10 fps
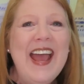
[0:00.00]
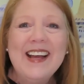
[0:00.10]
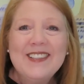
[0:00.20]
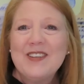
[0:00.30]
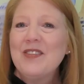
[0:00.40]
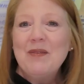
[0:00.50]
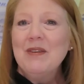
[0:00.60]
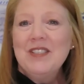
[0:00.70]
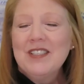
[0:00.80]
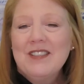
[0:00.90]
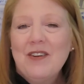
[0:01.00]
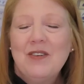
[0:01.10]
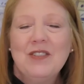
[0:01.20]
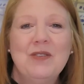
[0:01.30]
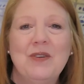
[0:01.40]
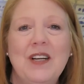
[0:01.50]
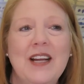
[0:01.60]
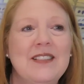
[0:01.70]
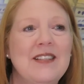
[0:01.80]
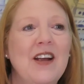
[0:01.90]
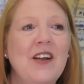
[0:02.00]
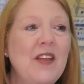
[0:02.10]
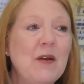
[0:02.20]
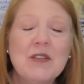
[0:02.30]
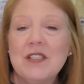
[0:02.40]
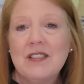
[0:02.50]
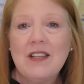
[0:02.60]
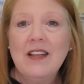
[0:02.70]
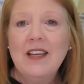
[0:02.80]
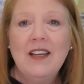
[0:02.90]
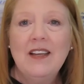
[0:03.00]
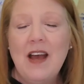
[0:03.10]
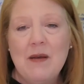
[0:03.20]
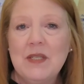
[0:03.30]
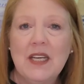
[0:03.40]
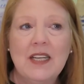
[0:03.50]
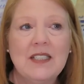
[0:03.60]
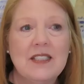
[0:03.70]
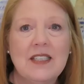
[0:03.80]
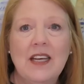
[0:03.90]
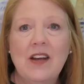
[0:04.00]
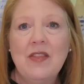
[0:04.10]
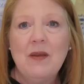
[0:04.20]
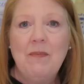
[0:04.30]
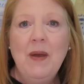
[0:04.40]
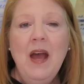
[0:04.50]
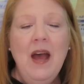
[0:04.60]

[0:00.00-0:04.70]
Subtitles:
And so there were just local tour guides there, and they were just selling tickets to get on